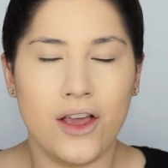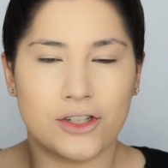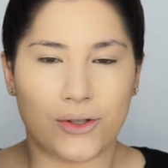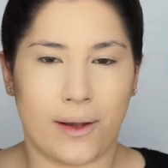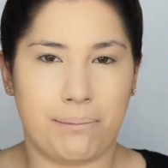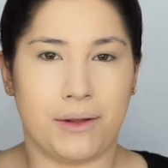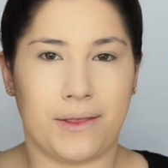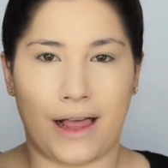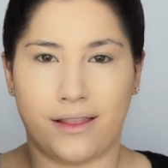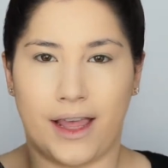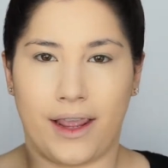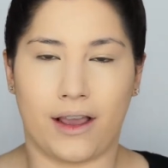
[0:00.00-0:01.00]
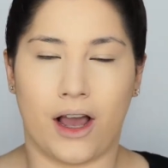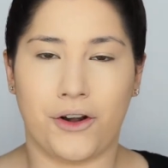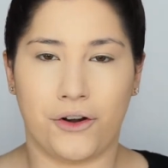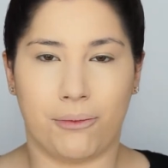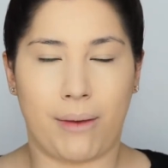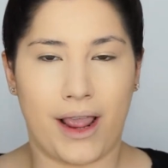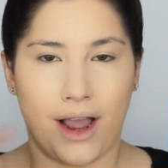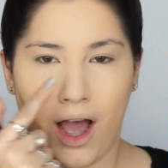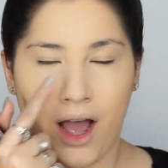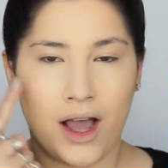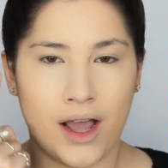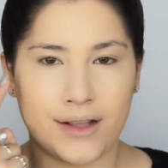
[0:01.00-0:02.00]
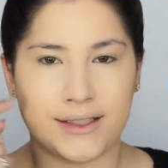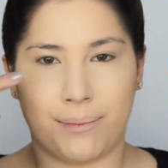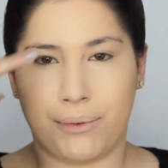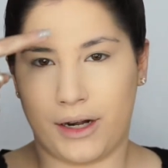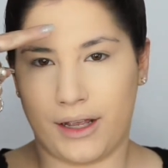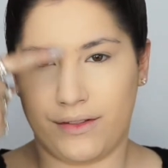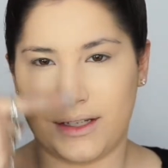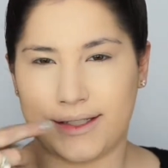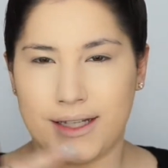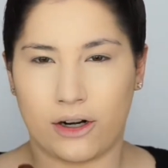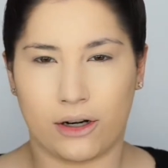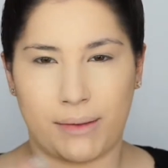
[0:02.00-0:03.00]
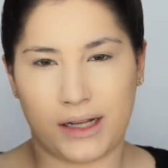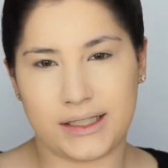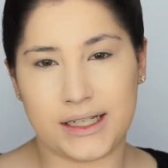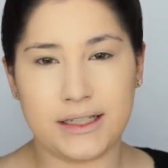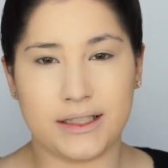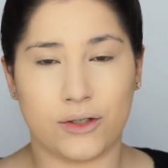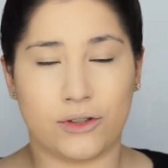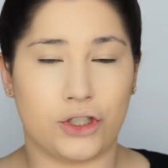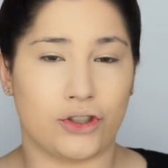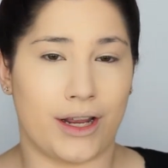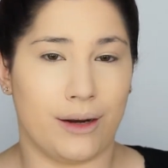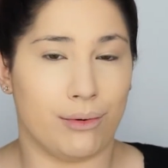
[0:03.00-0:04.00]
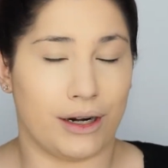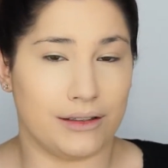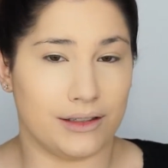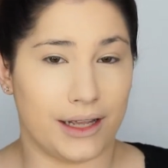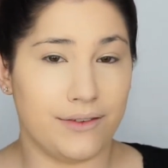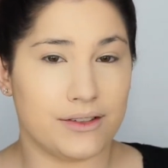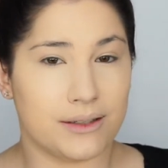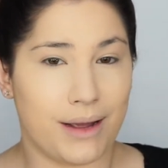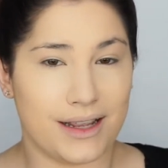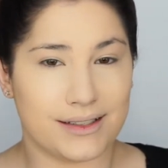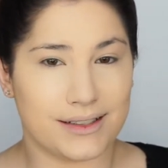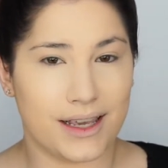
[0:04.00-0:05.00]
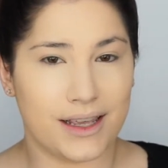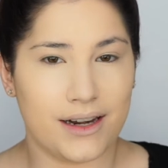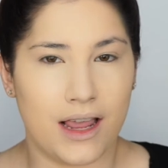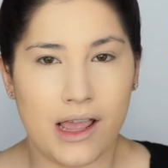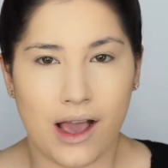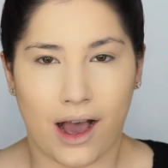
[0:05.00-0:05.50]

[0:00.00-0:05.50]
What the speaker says: So I put that like under my eyes. I put it in the center of my T-zone to try to bring life to my skin.